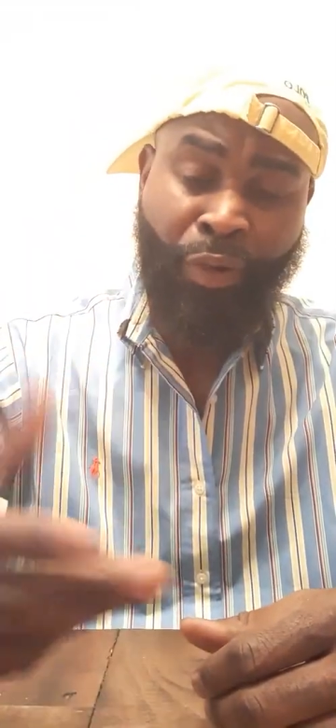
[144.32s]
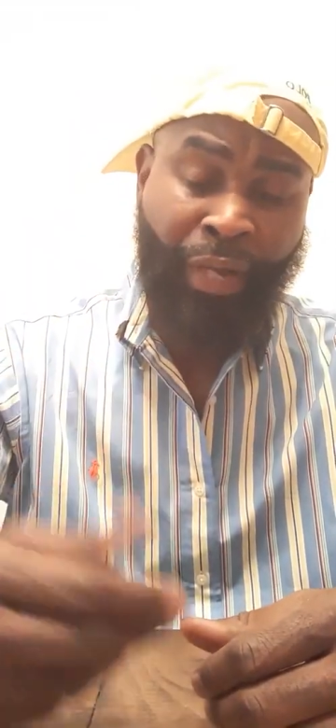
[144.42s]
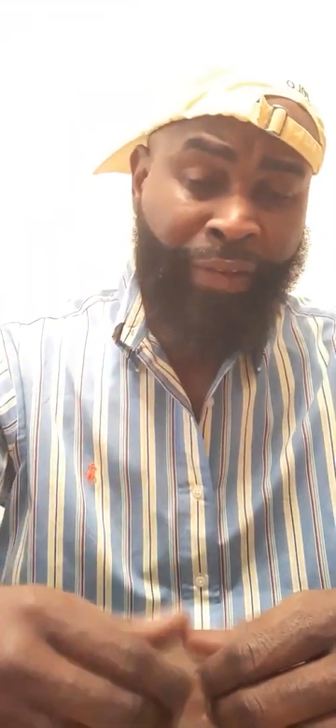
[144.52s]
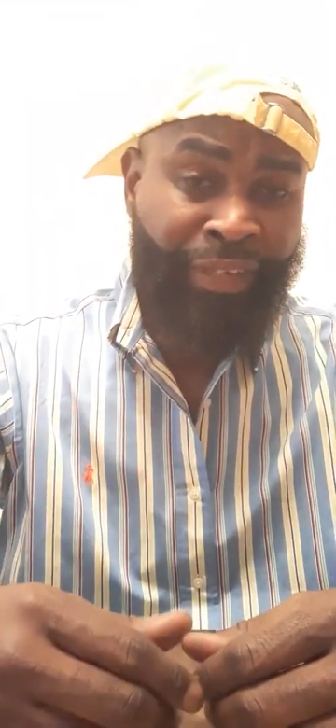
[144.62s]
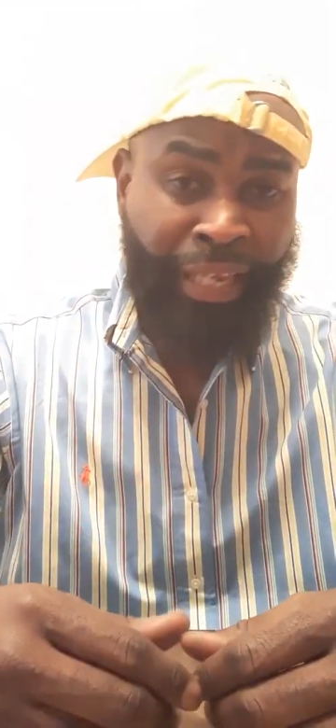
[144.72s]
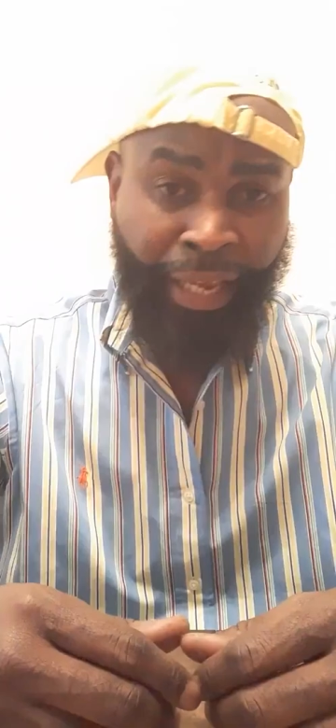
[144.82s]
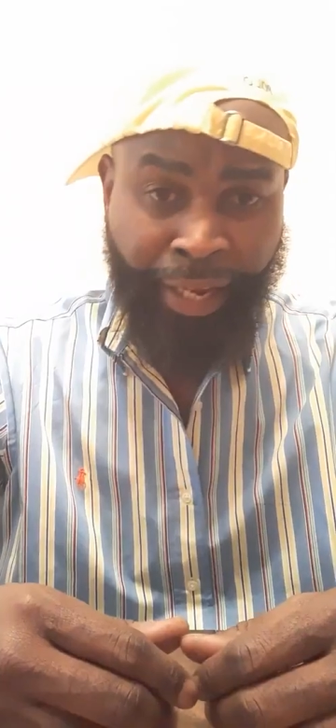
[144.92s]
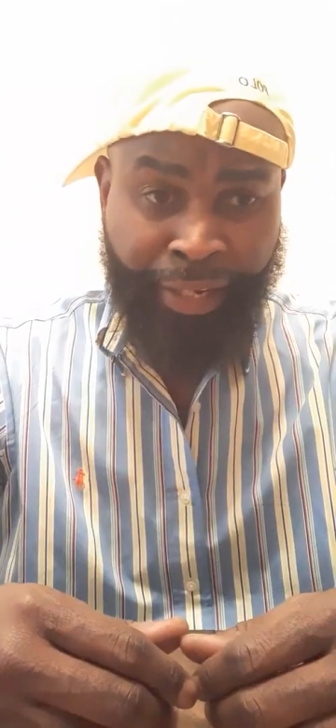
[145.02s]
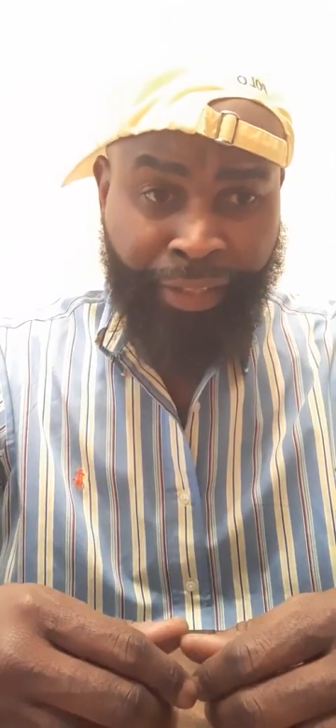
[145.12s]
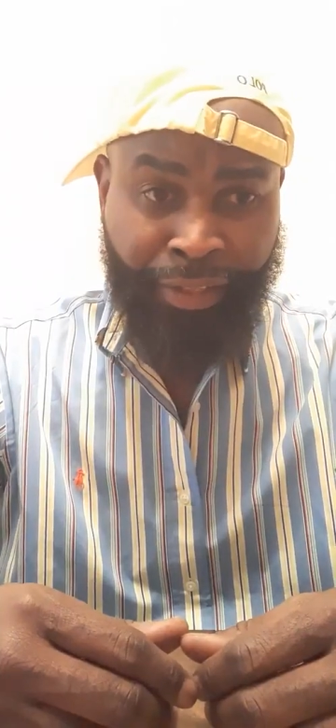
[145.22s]
Heavy
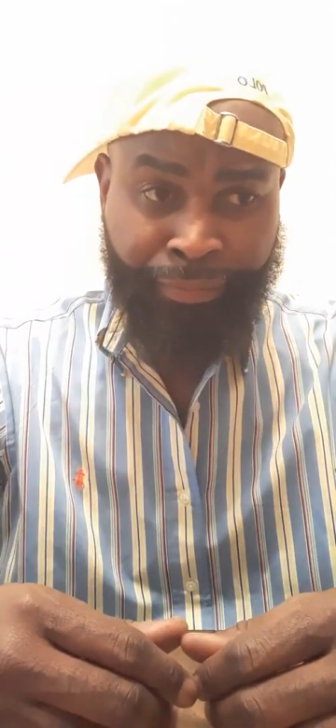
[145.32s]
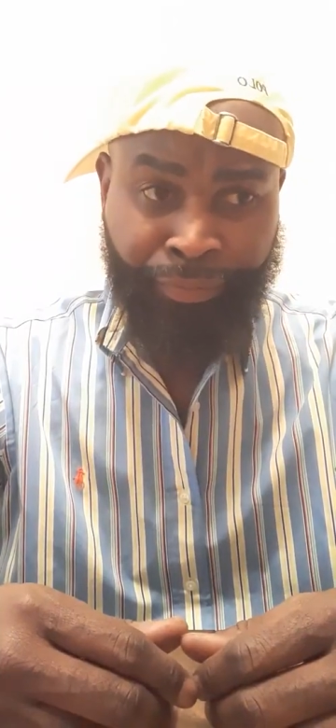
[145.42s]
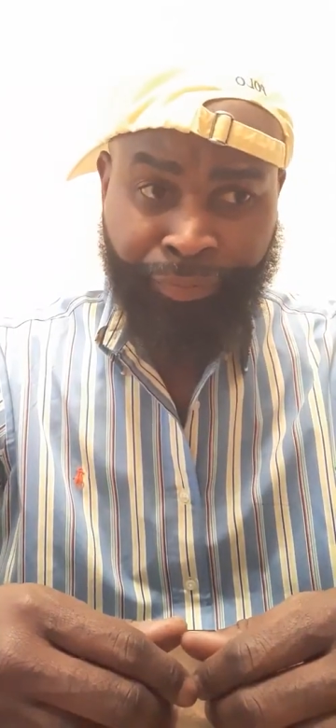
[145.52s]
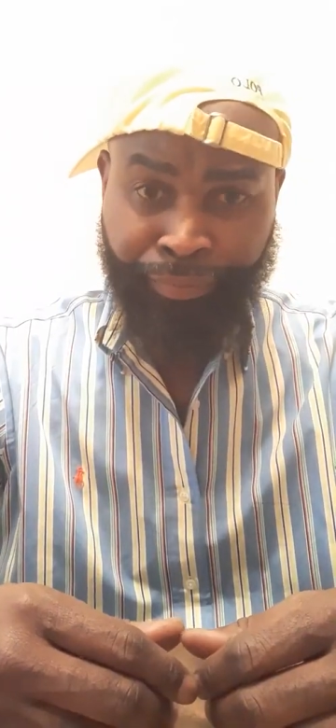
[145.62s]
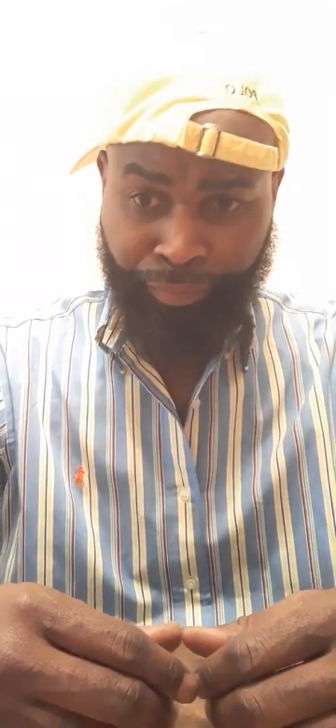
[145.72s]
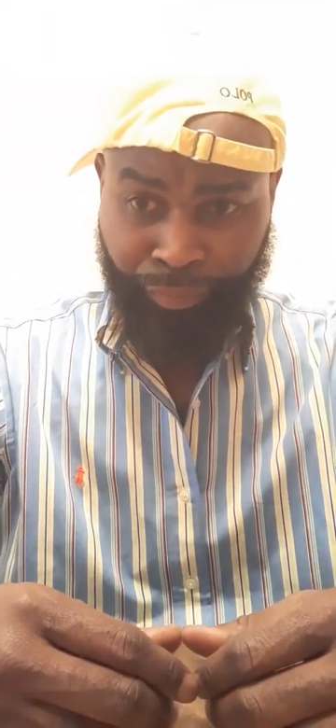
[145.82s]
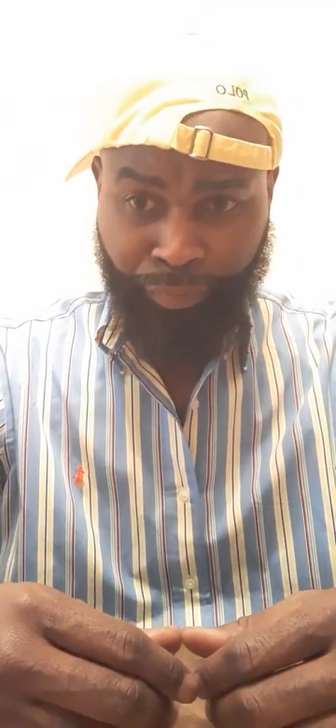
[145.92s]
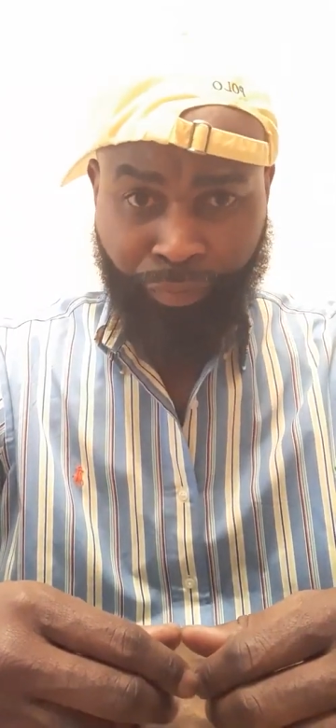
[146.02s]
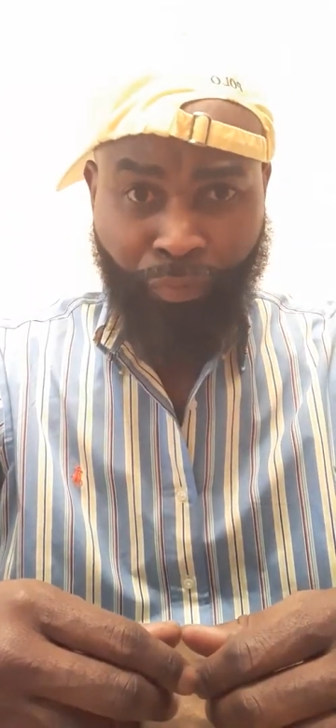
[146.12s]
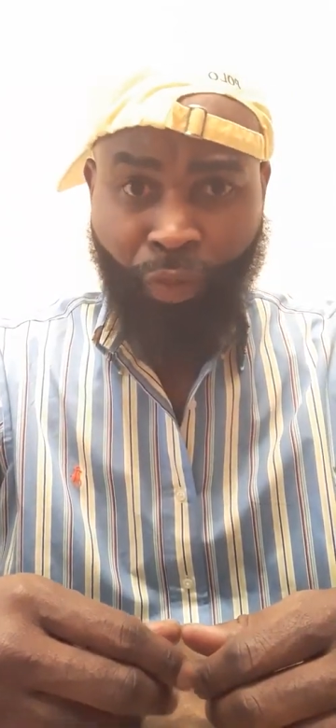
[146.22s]
Hands,
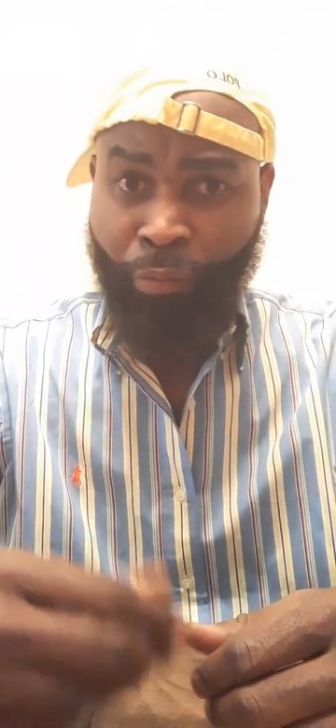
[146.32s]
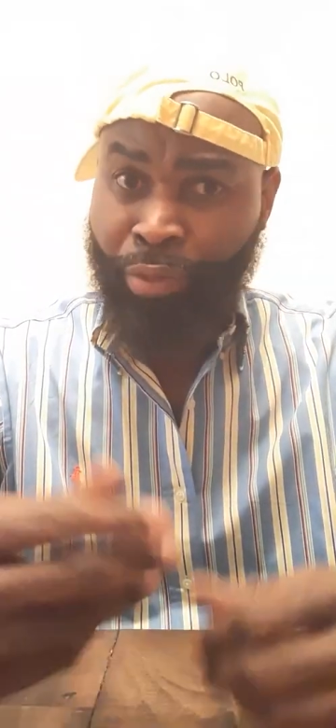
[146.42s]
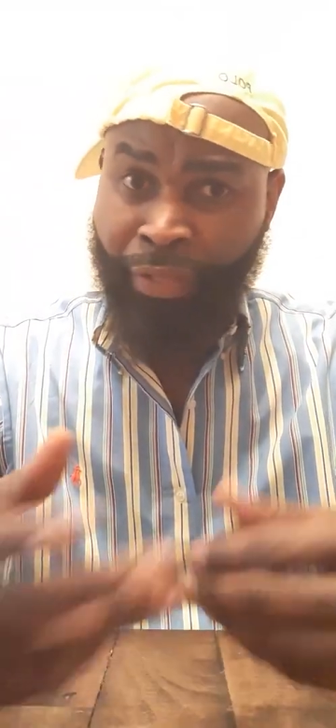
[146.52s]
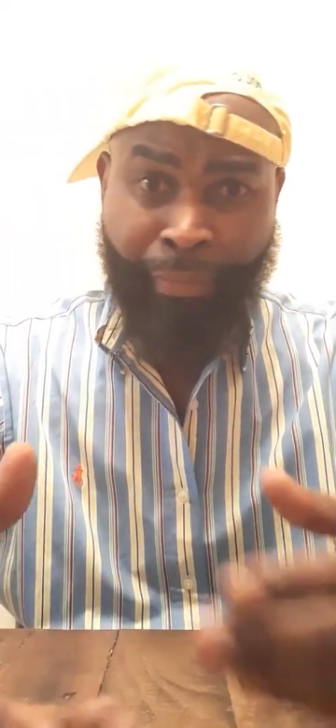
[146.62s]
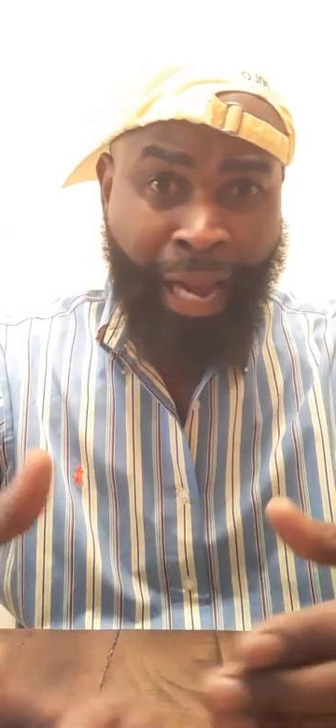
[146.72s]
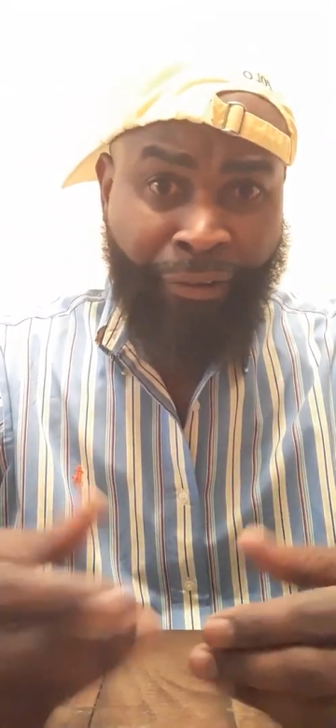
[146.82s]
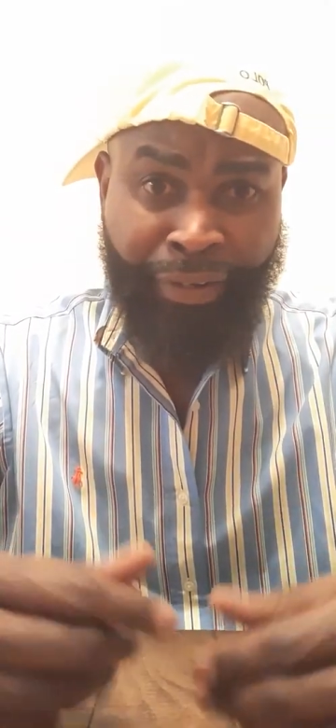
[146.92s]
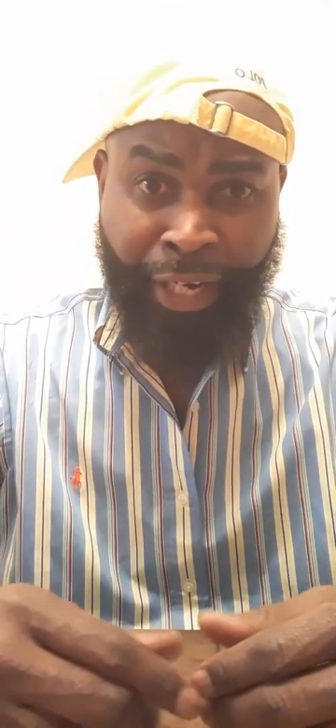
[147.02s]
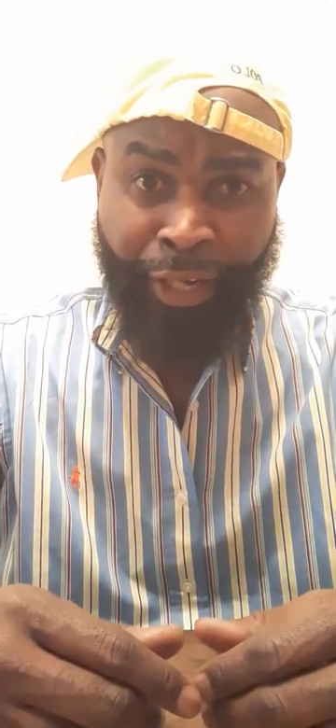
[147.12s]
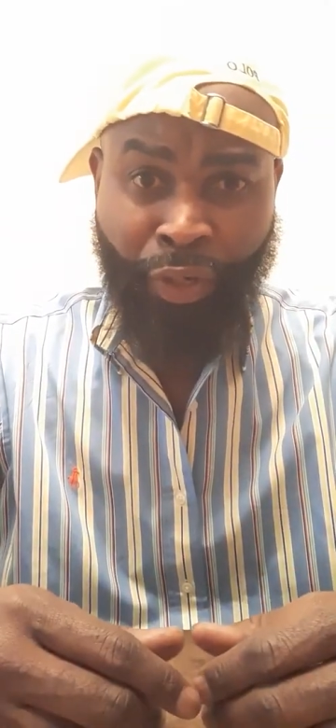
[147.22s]
Brother
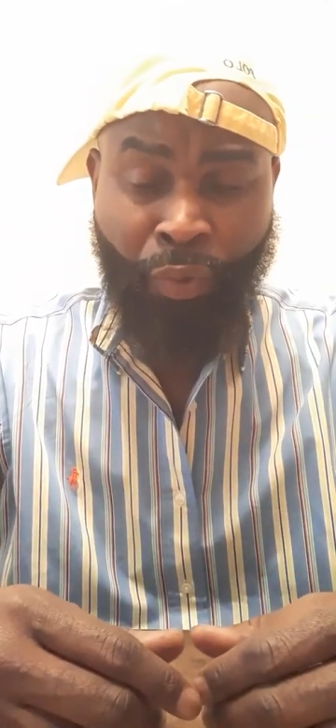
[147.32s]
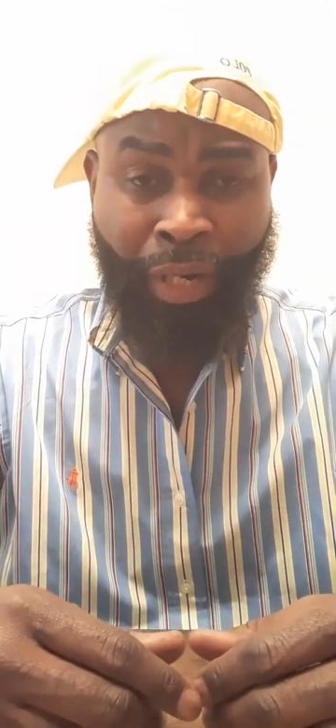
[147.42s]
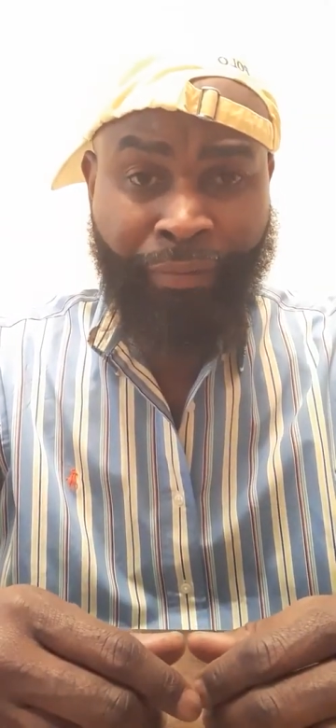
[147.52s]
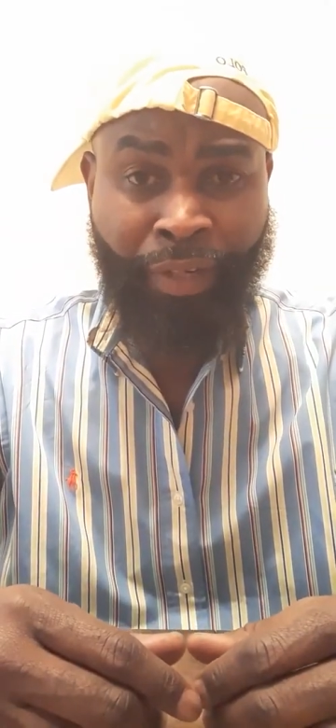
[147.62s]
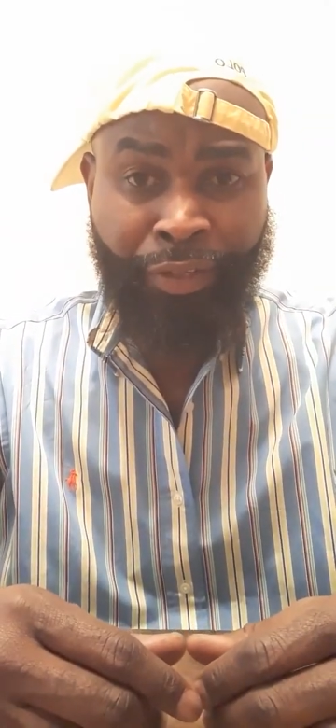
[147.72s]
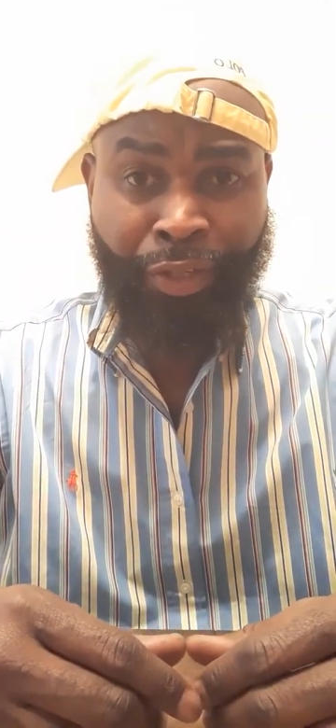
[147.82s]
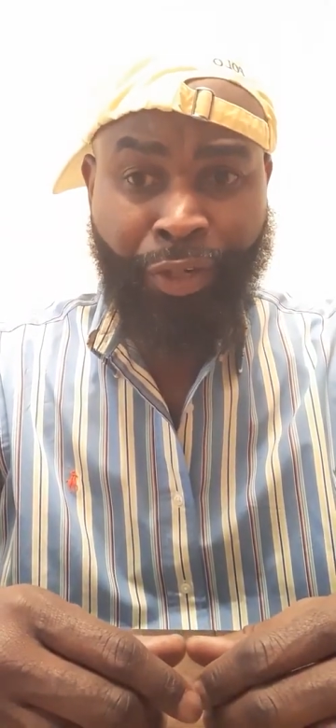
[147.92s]
Marinade, whoever,